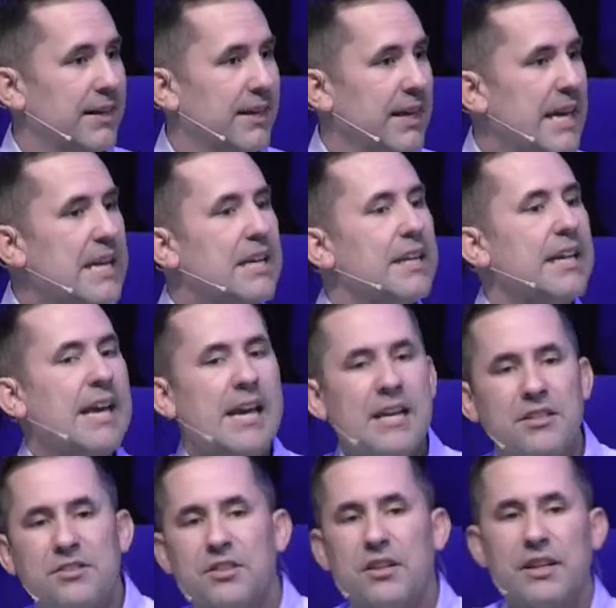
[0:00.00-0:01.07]
He could
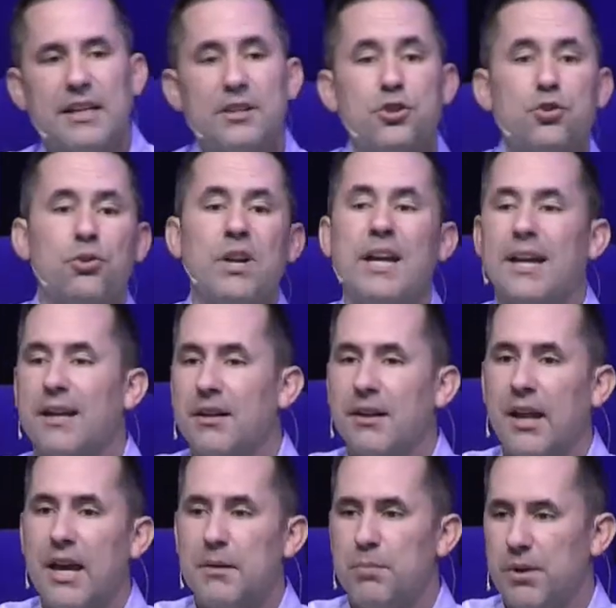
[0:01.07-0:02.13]
easily trick
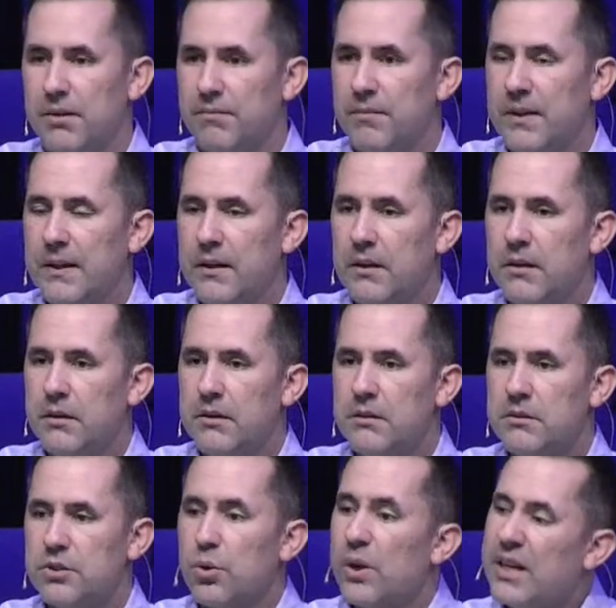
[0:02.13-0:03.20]
Laban.
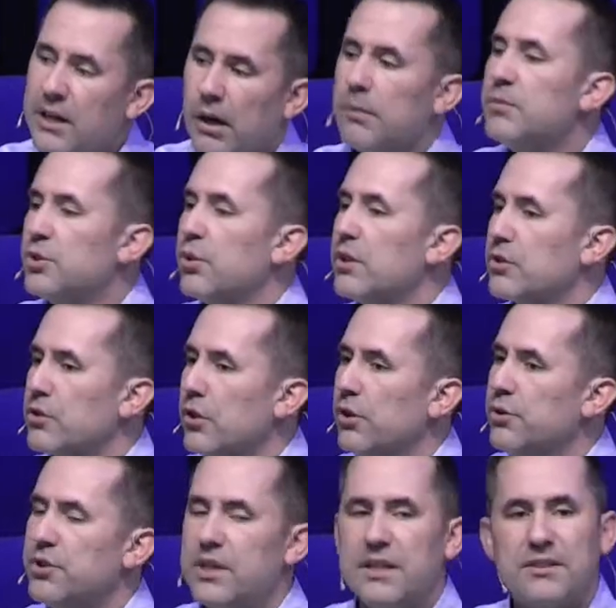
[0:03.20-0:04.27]
So he comes to a
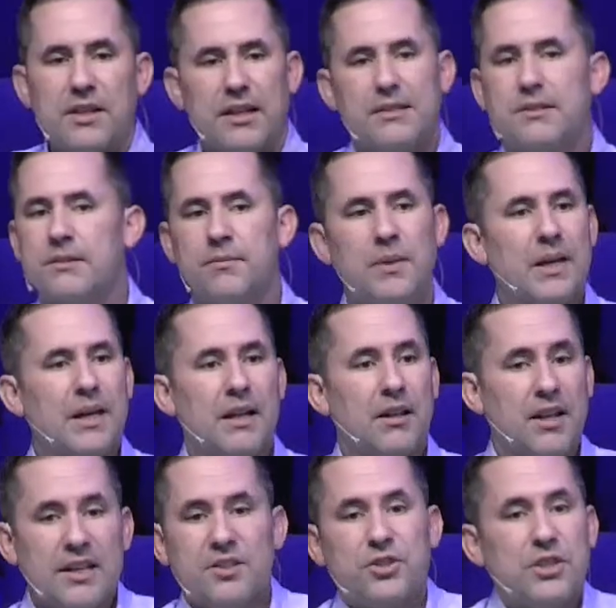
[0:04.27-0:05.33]
solution. He says,
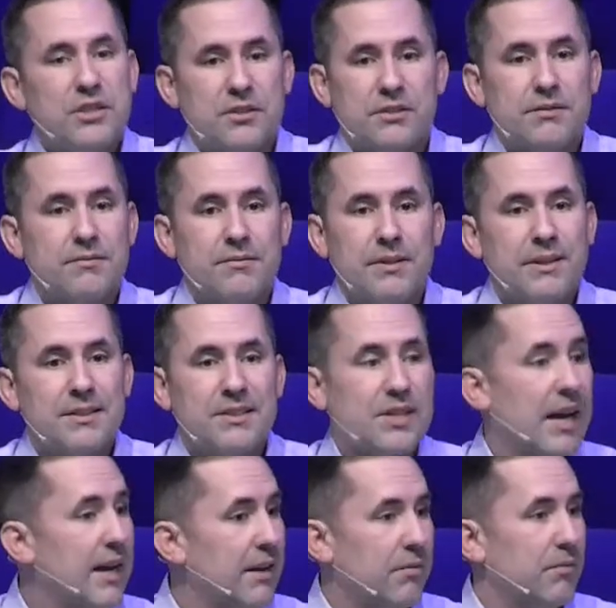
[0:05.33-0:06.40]
let's just
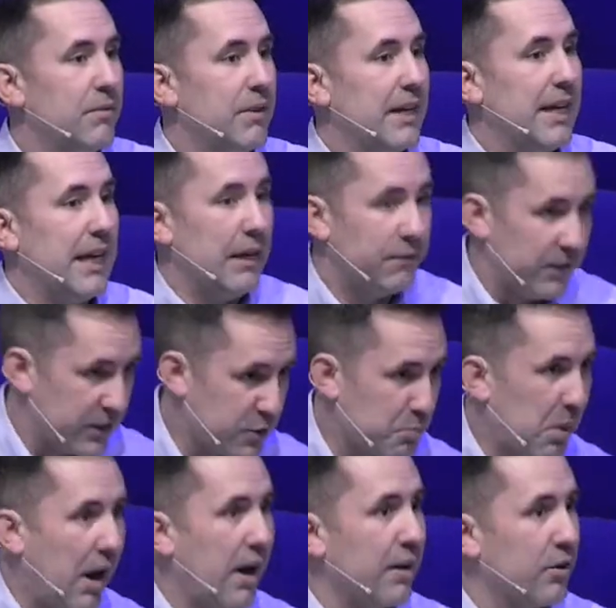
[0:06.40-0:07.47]
say if it's
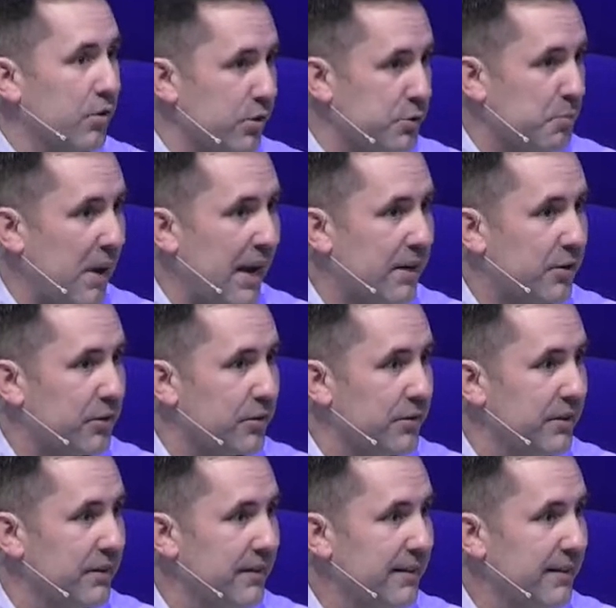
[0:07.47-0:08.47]
spotted or speckled,